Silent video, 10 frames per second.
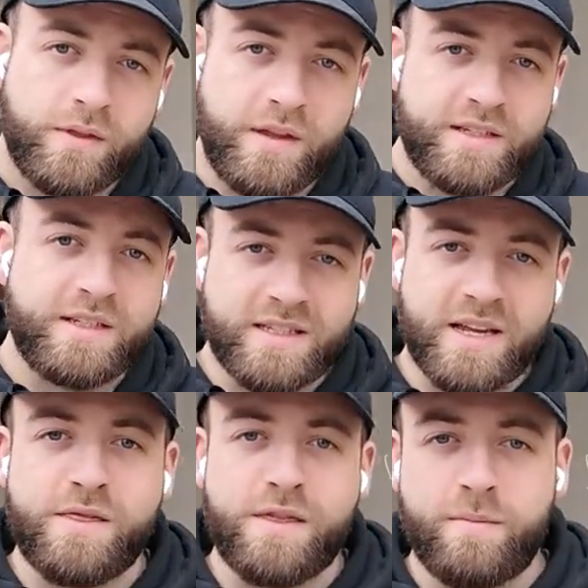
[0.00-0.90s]
This is the
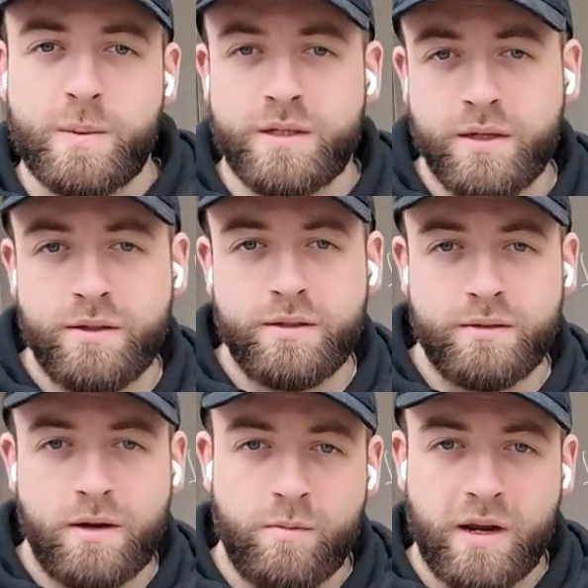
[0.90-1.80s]
10th episode.
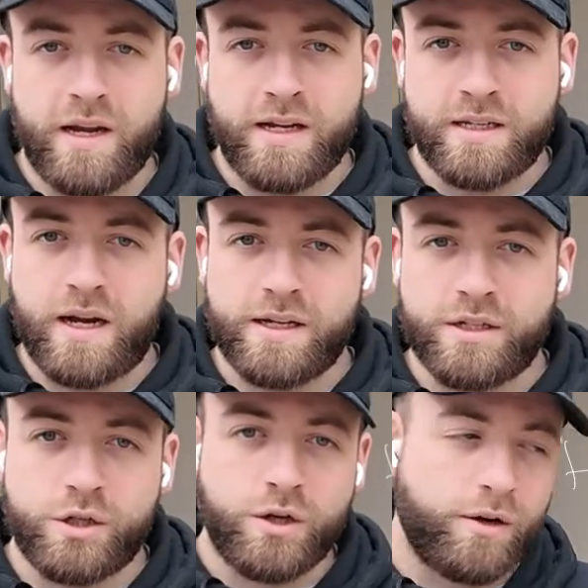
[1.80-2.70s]
I'm really
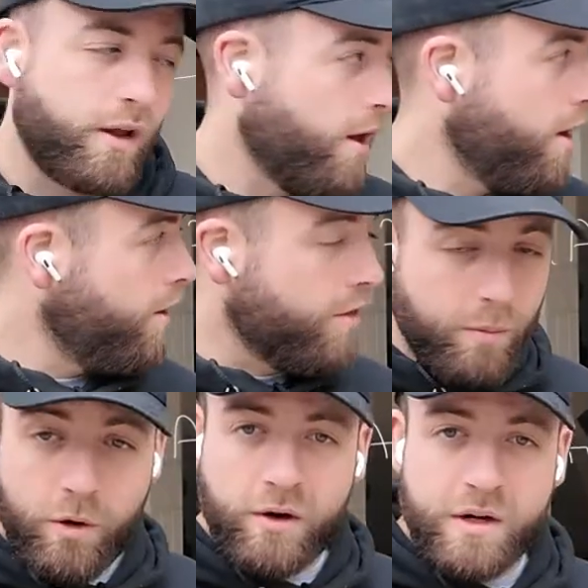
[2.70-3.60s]
excited to show you
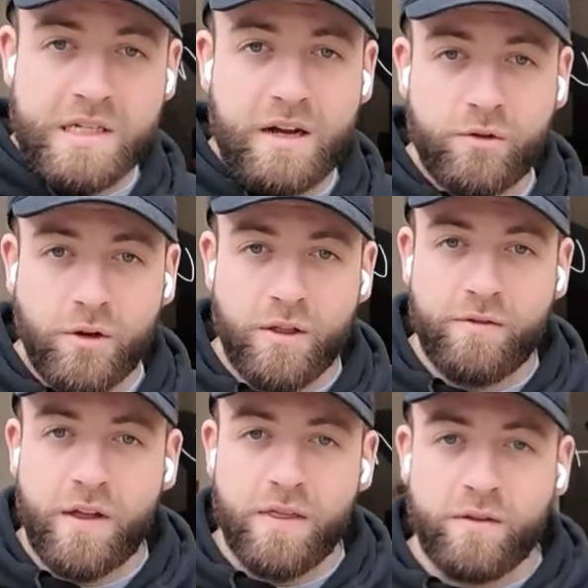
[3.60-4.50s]
the progress that I've done on
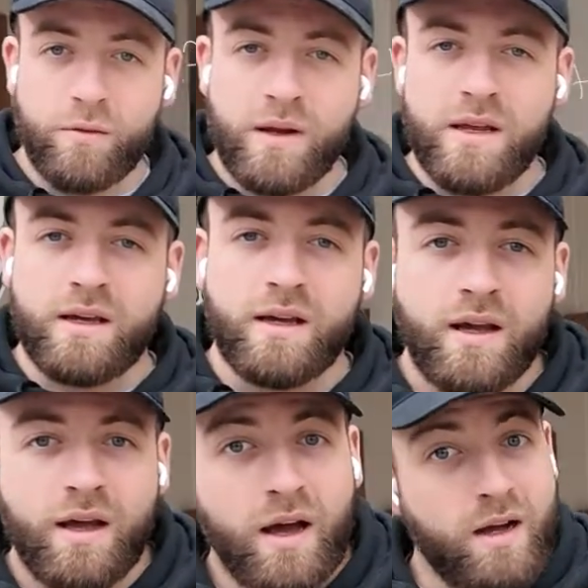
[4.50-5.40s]
the van this week,
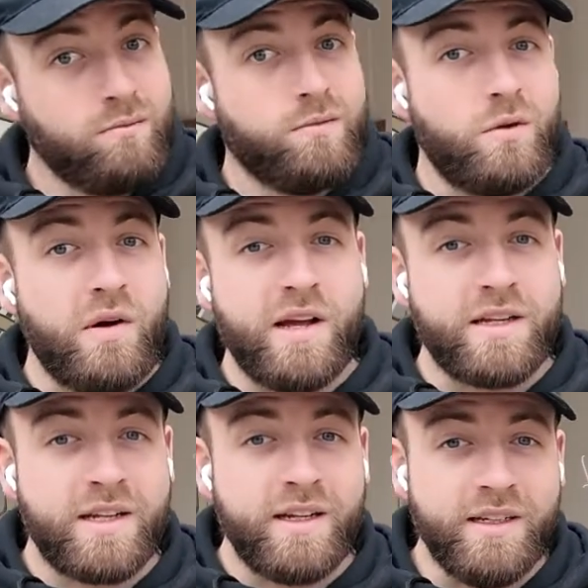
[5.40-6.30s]
and it's quite
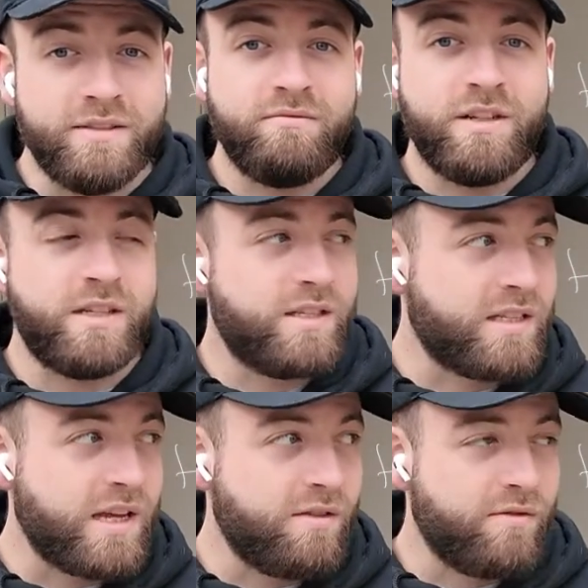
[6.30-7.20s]
exciting as it's
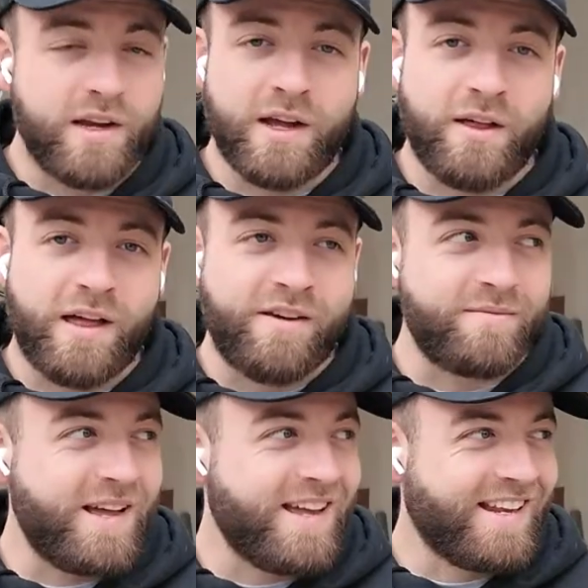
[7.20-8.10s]
the 10th video that
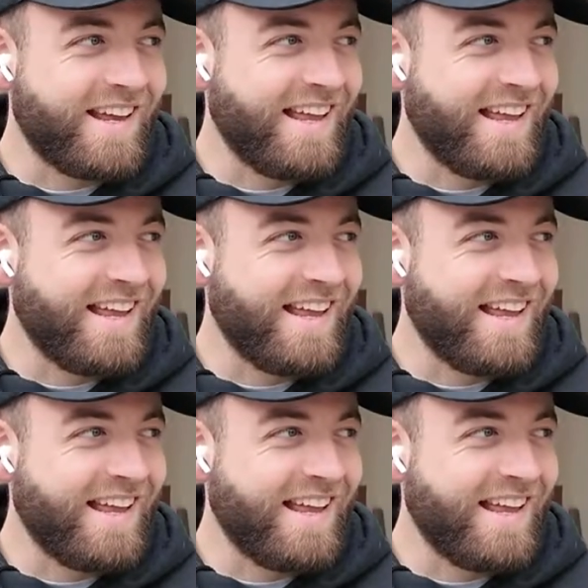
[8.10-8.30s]
I've made.